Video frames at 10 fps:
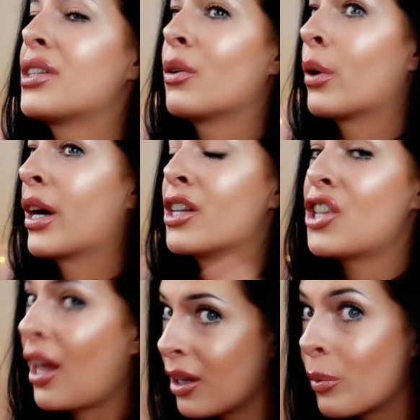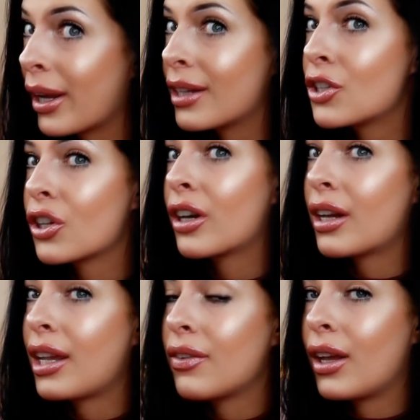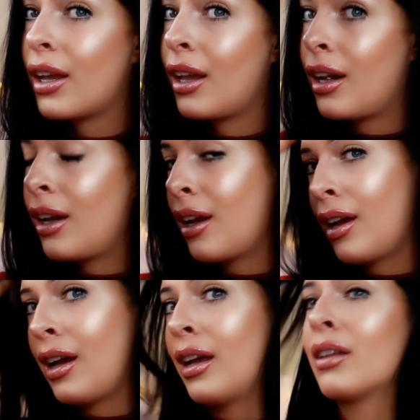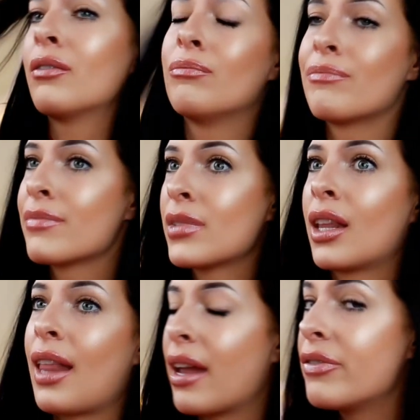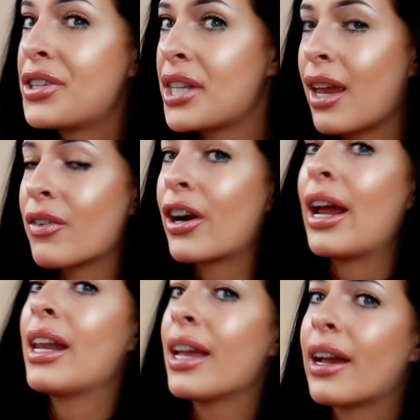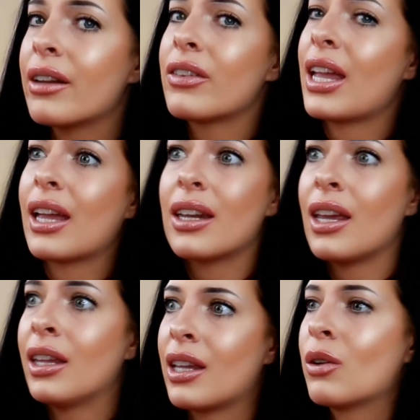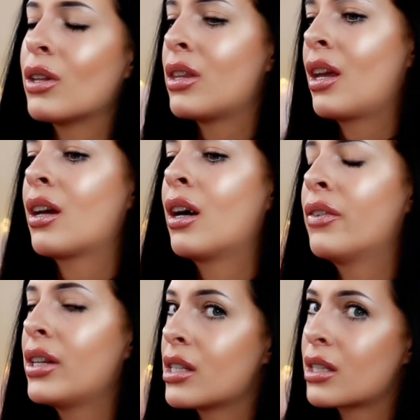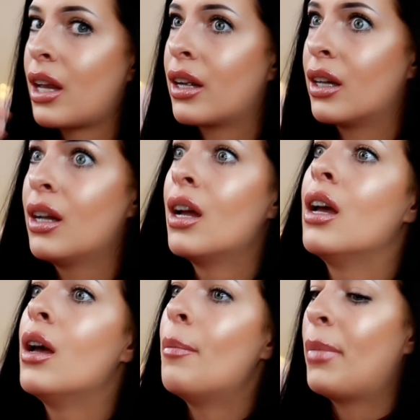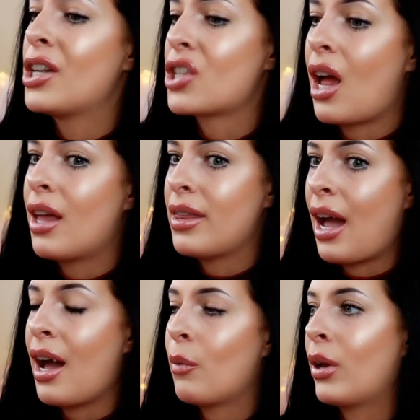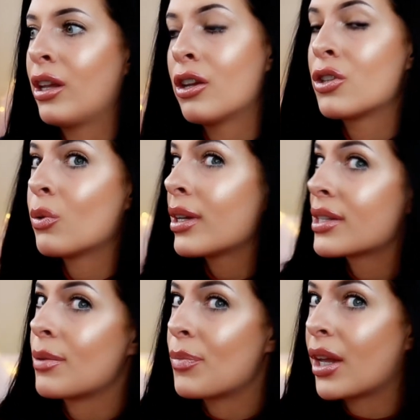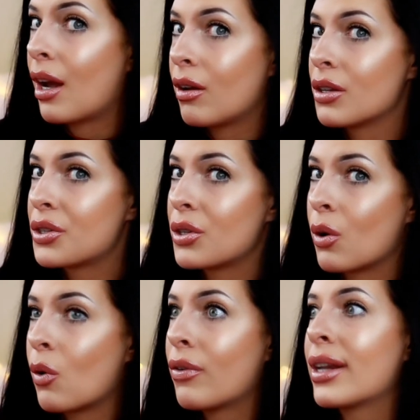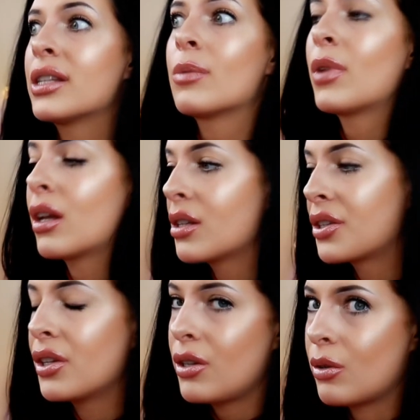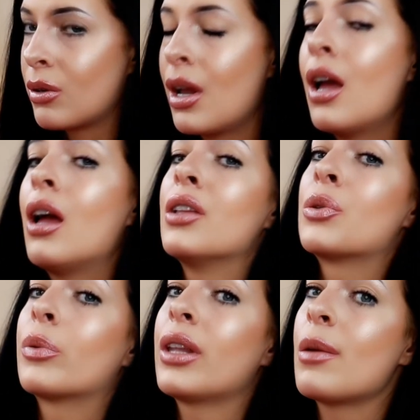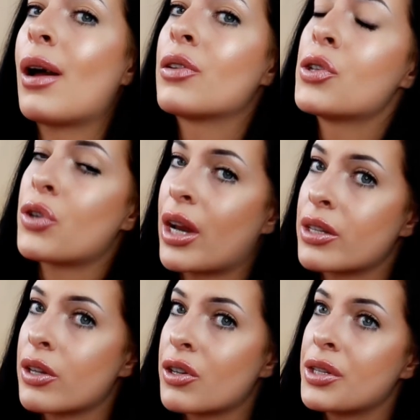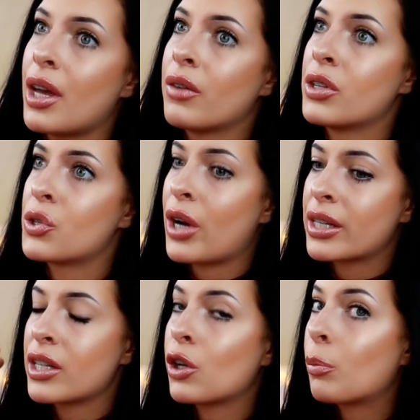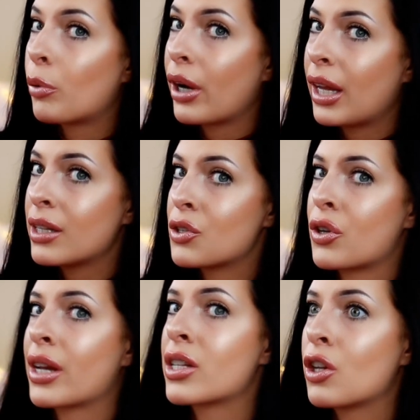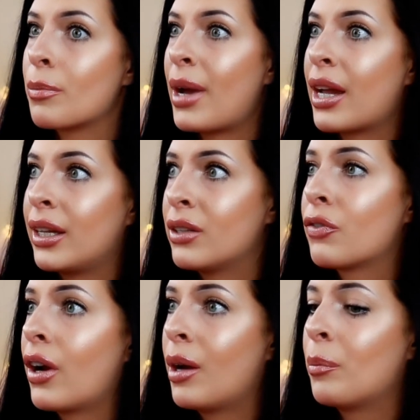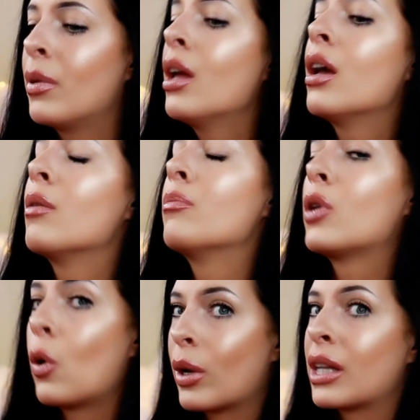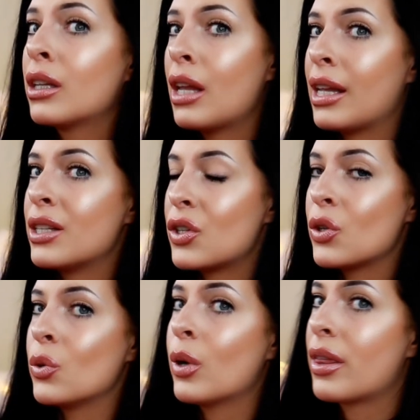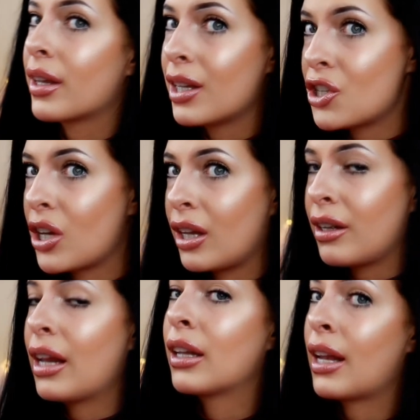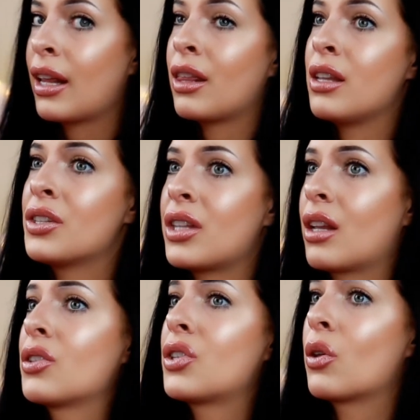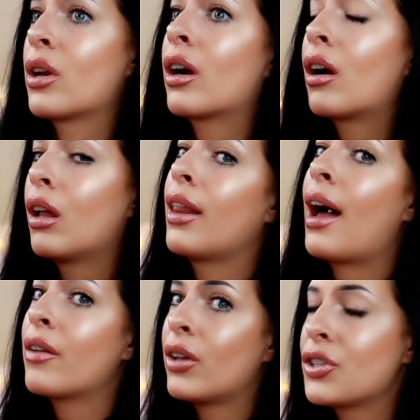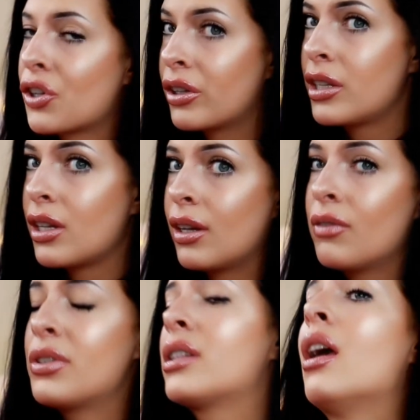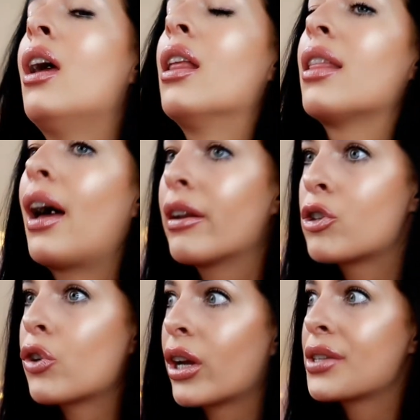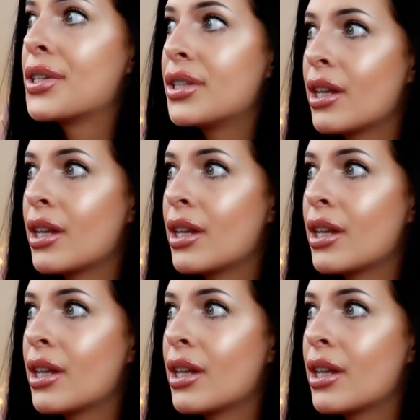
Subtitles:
or a Jolly Rancher even, Lifesaver, any kind of candy that you can think of, and just kind of munch on that while you're doing something else. So go find something else to do. It's really about distracting yourself, distracting your brain, distracting your mind from going into the kitchen and getting these things. So there are a lot of alternatives, a lot of tricks and